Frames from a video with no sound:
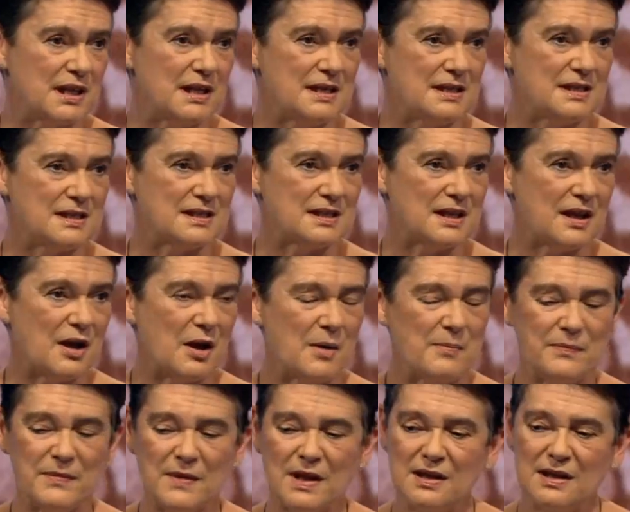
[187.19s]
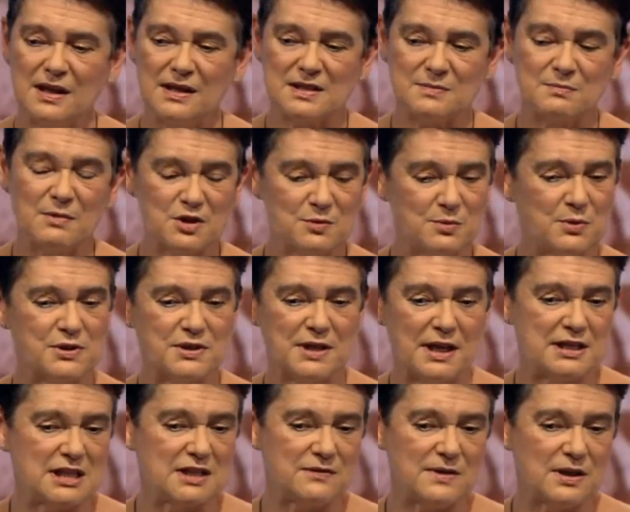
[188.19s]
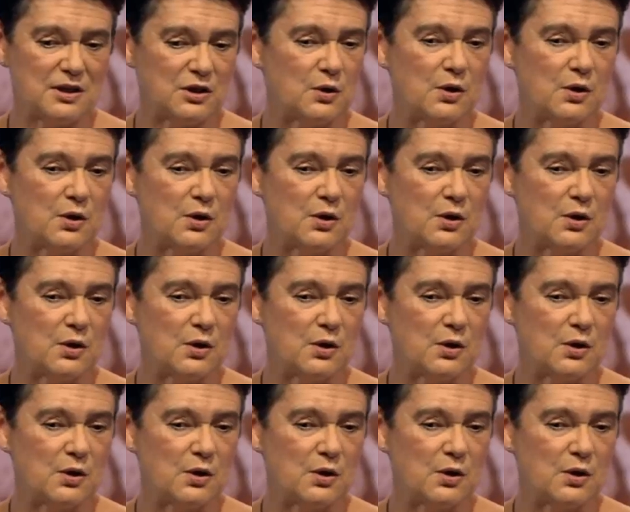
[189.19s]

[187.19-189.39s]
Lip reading: It's much more scientific.